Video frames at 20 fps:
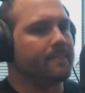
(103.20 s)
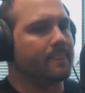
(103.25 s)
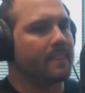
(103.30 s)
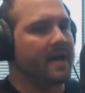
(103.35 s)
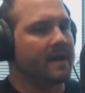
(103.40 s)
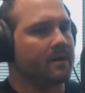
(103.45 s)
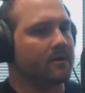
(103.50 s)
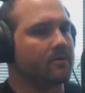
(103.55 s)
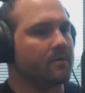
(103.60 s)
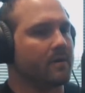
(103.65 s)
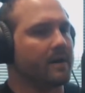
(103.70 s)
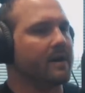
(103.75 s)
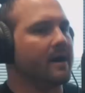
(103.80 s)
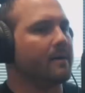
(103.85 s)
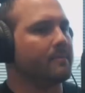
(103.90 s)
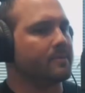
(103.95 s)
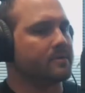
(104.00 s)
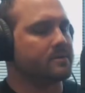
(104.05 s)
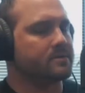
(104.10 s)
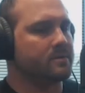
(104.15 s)
Had a great
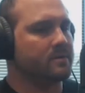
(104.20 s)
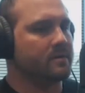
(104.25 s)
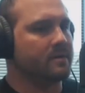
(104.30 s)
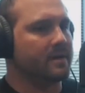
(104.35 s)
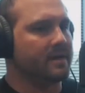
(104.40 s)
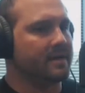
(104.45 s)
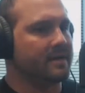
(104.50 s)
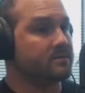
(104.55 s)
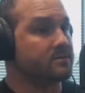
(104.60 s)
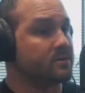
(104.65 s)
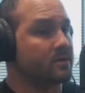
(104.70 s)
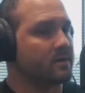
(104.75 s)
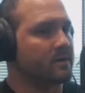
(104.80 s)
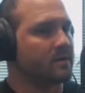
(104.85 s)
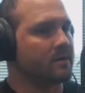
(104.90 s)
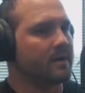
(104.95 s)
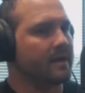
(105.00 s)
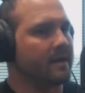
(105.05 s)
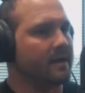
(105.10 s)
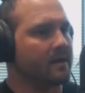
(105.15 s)
opportunity to
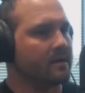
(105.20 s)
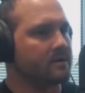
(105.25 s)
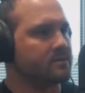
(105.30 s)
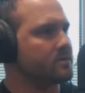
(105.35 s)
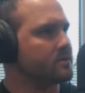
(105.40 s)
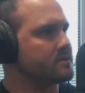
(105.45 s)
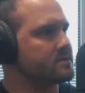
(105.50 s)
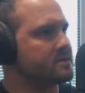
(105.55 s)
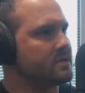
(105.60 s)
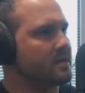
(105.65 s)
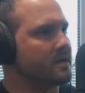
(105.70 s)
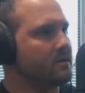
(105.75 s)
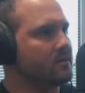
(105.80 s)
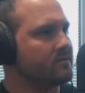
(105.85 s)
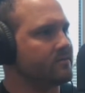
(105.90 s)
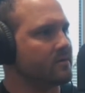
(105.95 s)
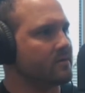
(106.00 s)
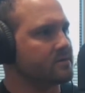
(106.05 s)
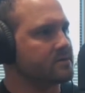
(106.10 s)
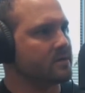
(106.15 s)
intern at Arizona State
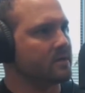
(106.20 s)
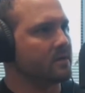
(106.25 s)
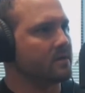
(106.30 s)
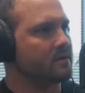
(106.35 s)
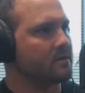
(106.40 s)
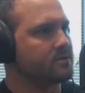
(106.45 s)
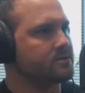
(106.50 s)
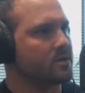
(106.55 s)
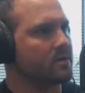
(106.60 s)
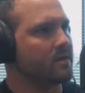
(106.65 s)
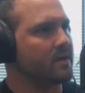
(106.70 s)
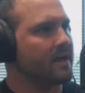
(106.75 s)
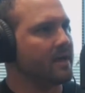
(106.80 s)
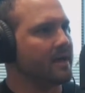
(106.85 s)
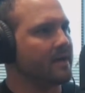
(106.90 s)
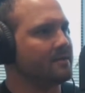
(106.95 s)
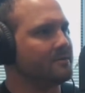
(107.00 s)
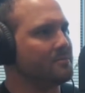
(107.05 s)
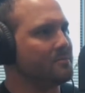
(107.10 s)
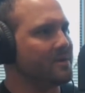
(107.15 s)
University under Joe
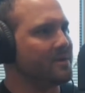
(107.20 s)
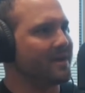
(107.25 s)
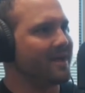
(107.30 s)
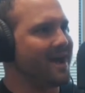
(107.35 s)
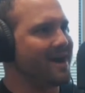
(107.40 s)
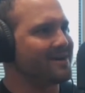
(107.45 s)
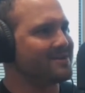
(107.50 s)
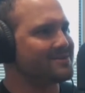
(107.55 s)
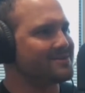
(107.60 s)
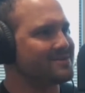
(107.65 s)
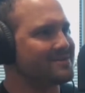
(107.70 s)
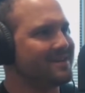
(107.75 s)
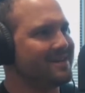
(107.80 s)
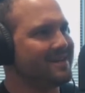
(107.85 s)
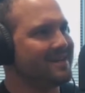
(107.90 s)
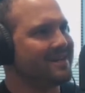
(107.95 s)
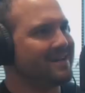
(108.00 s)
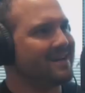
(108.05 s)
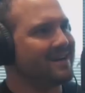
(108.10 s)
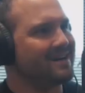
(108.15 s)
Ken, the Big House.
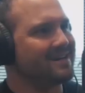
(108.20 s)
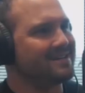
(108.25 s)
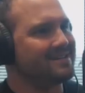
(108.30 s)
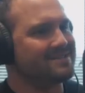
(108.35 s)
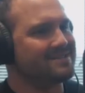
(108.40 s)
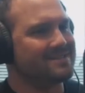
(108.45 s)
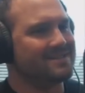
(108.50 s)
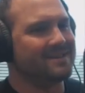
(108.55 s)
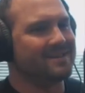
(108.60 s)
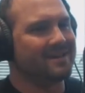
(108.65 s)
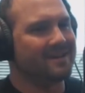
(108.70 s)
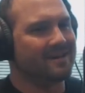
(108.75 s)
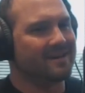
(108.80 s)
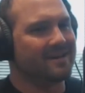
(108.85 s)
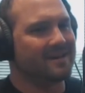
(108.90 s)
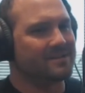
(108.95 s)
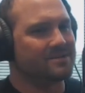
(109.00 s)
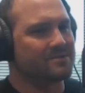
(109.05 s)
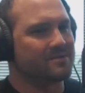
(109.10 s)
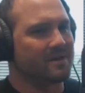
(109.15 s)
He's the
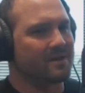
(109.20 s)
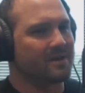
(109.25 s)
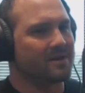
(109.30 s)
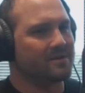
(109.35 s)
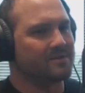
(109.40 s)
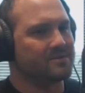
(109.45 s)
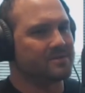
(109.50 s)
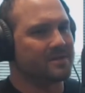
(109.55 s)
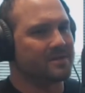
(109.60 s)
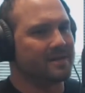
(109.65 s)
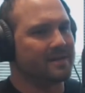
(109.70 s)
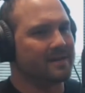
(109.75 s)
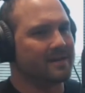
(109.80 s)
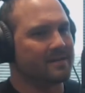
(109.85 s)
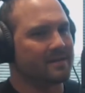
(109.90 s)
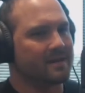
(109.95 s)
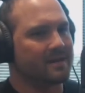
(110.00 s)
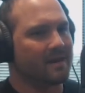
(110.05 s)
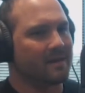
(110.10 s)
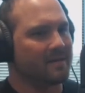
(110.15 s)
head strength coach
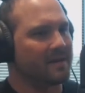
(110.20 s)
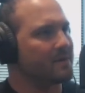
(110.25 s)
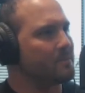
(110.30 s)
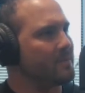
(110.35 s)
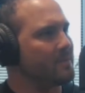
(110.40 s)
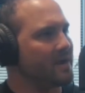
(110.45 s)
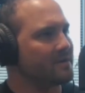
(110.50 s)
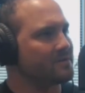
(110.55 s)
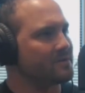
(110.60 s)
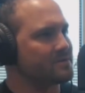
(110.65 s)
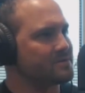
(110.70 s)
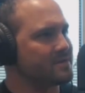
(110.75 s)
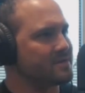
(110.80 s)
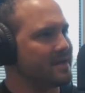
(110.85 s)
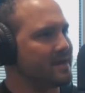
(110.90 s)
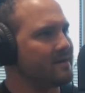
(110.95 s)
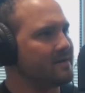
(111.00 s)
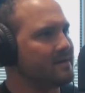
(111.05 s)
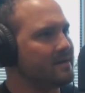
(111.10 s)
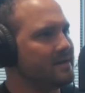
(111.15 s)
at the Carolina Panthers now.